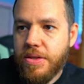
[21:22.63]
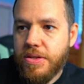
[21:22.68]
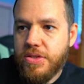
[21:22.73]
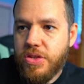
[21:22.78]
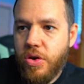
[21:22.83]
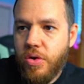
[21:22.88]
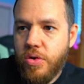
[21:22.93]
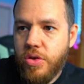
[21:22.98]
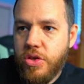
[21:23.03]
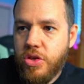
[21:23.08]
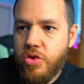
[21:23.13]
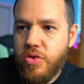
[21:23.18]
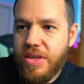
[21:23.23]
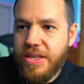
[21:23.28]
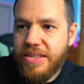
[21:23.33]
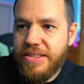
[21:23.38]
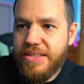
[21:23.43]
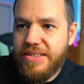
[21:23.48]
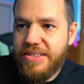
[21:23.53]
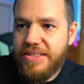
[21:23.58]
So you
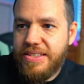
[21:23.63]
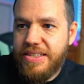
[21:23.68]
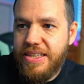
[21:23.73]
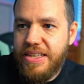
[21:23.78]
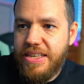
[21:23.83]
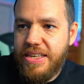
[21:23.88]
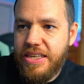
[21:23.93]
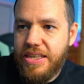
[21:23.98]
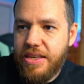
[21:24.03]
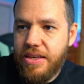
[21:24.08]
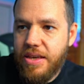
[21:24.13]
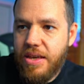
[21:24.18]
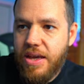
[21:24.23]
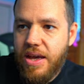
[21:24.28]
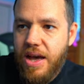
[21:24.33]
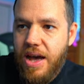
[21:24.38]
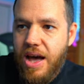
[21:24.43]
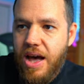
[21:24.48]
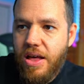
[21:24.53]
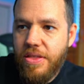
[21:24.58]
can see
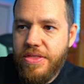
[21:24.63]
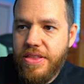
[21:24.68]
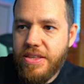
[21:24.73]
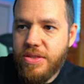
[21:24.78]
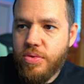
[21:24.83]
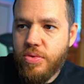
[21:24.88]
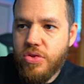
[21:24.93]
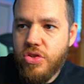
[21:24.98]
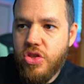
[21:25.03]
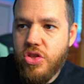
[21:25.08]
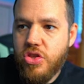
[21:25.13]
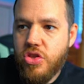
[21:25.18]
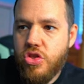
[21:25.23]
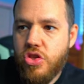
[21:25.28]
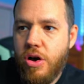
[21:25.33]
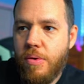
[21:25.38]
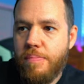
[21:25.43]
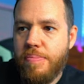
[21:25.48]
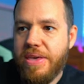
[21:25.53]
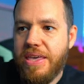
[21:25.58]
how this was just
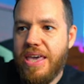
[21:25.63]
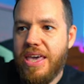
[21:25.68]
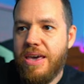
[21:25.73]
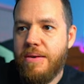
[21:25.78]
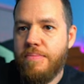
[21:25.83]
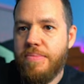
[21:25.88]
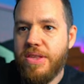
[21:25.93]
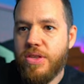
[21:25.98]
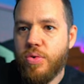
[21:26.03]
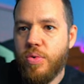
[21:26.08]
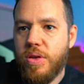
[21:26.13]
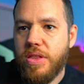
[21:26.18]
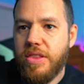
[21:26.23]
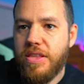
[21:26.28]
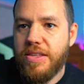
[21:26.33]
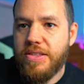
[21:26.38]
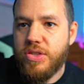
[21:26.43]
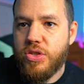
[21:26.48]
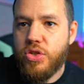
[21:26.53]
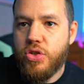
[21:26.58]
jumping in between
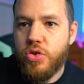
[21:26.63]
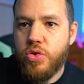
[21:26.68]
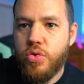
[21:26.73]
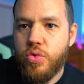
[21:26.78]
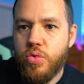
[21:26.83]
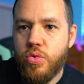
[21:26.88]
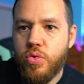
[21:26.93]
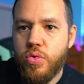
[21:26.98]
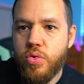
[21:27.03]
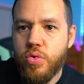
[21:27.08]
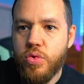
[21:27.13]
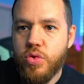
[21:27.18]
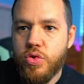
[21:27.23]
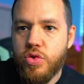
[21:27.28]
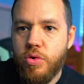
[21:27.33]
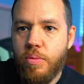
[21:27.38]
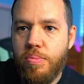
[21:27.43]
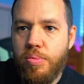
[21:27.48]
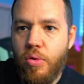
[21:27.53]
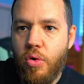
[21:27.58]
these two
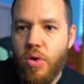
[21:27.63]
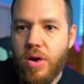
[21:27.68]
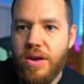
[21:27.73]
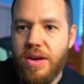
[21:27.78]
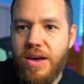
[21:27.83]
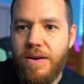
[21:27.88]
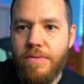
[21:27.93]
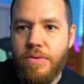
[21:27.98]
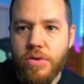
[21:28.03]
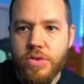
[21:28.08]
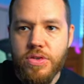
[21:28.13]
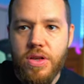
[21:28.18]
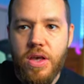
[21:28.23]
support levels.